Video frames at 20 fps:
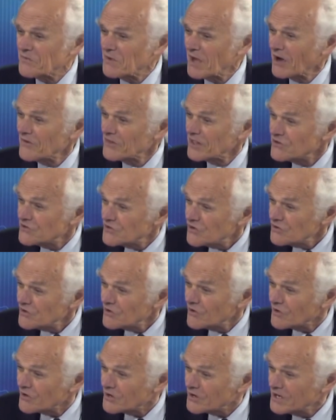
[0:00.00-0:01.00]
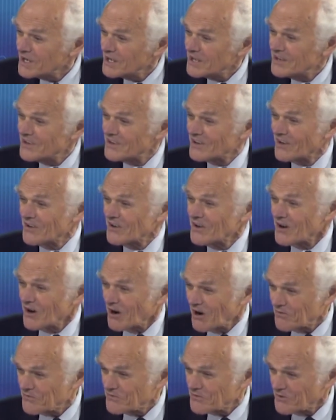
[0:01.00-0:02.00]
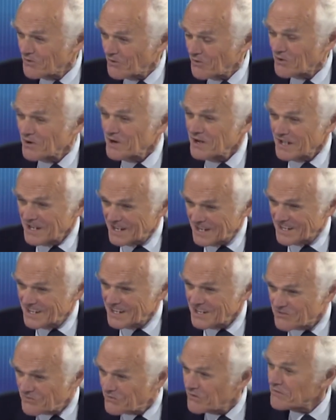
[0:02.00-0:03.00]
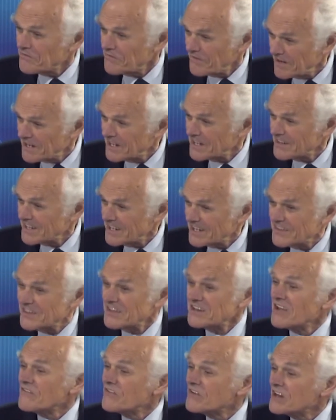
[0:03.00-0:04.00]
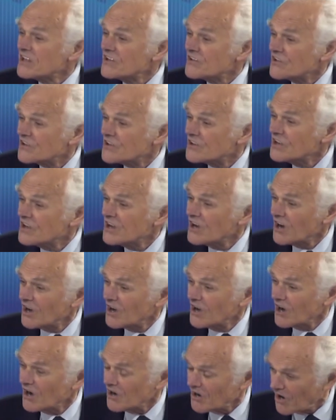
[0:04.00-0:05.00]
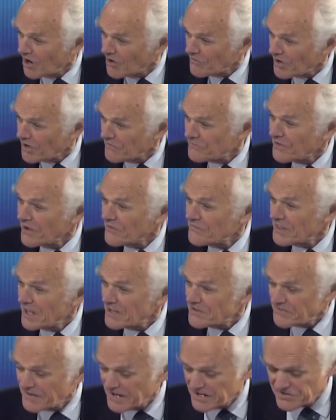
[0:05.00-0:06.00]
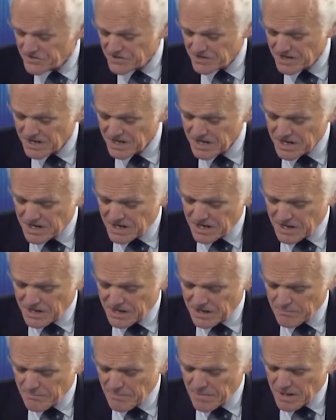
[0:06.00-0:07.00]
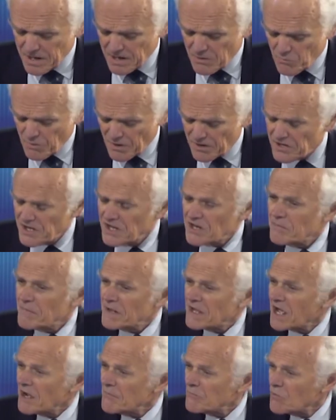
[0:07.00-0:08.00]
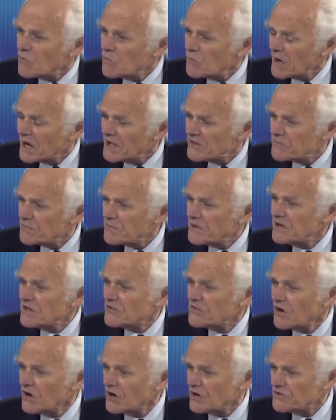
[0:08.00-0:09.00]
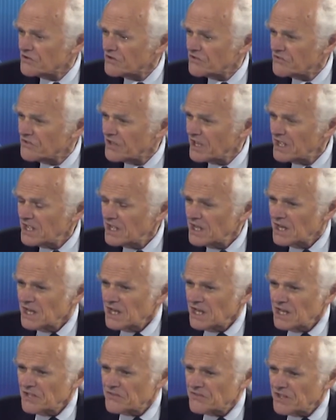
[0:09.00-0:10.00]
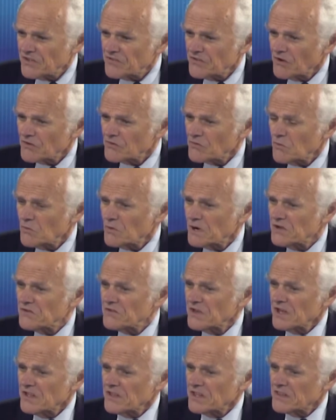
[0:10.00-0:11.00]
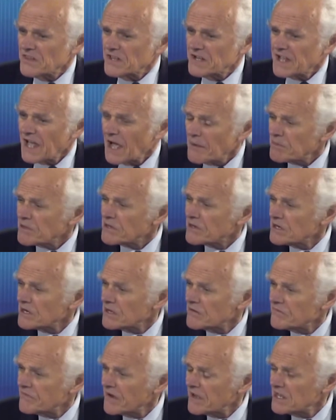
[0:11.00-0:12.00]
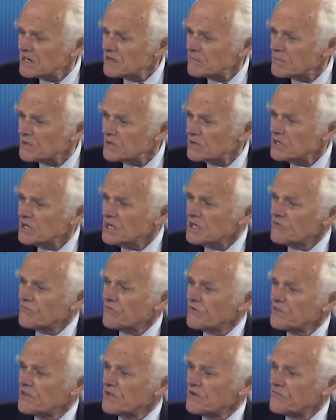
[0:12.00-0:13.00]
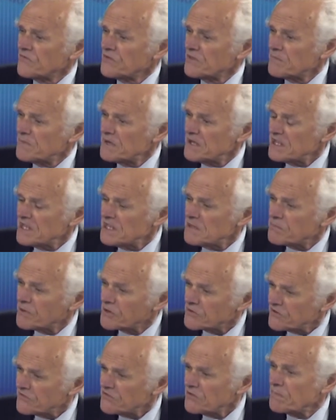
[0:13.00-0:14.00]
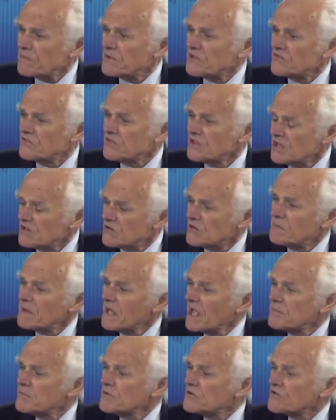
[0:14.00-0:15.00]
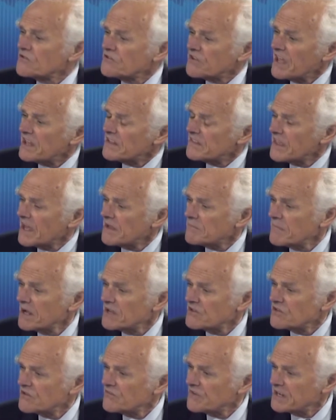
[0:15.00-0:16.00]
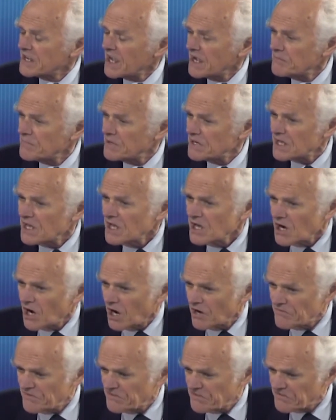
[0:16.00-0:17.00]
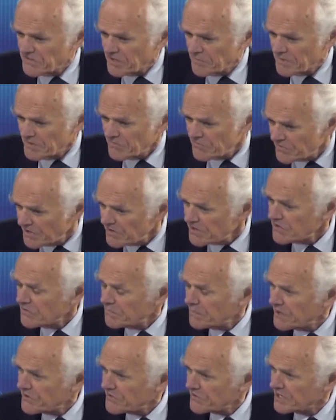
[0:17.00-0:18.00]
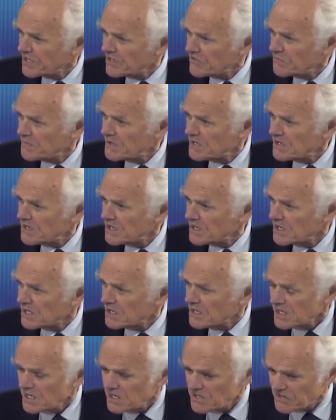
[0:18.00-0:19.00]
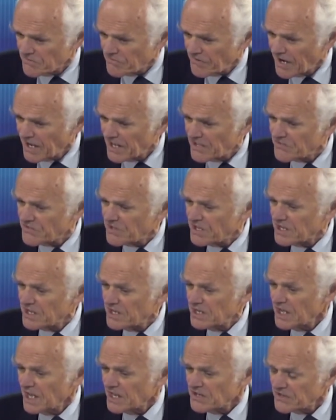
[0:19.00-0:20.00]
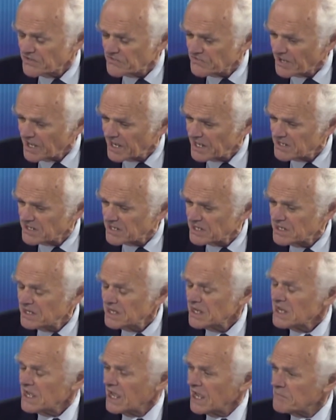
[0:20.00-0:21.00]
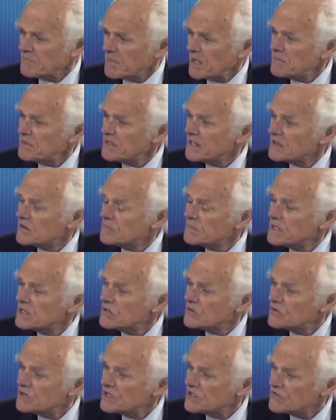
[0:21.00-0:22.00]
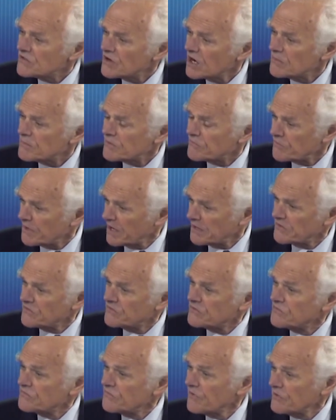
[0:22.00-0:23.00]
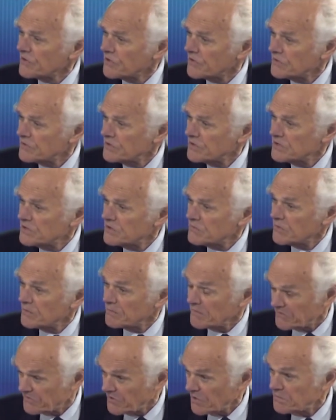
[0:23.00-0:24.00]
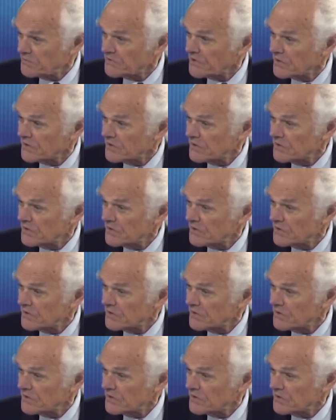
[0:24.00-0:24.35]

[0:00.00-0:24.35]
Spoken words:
how they should look. You know, after all, it's fulfilling the definition of that function. Whether it'll become more widespread is hard to say. There's not always the capital available for the BE participants to be able to take that much of a company. Obviously, something very special has been devised here and designed here, and maybe that'll be a good example for others to follow. One must hope so.